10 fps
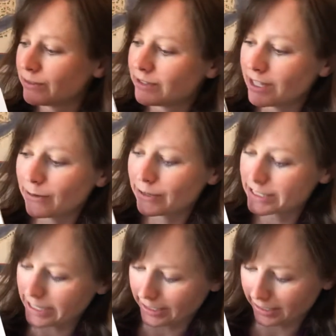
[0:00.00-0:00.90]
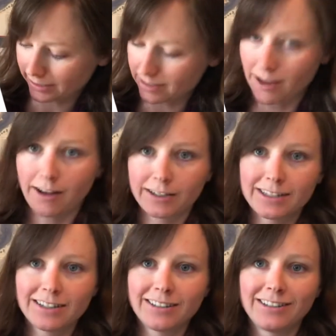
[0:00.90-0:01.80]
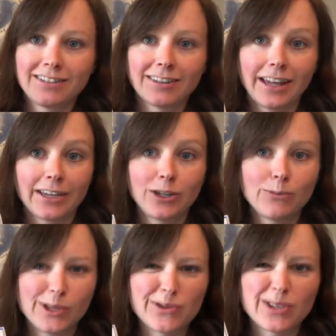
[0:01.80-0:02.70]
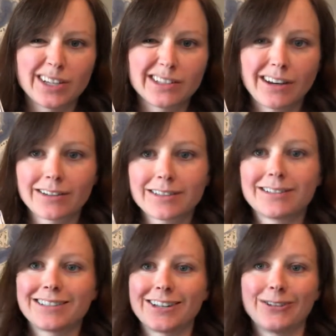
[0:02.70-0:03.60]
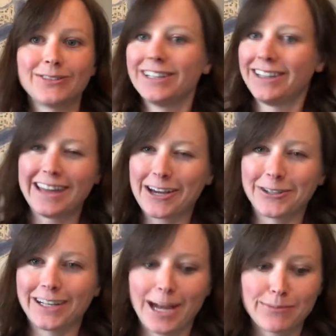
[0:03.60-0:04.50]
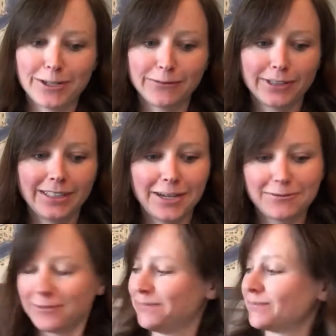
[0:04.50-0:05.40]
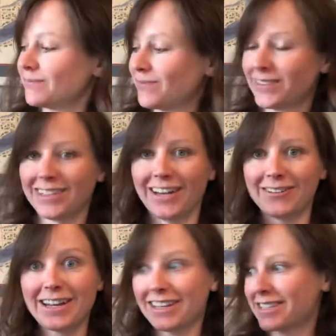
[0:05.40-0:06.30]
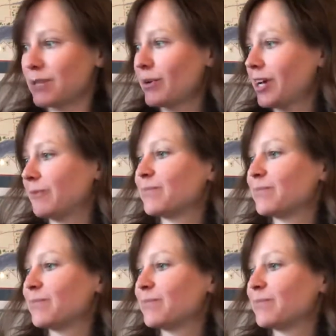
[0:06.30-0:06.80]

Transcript: They were singing songs like humans would sing songs. So that couldn't happen in real life. All right, let's keep reading.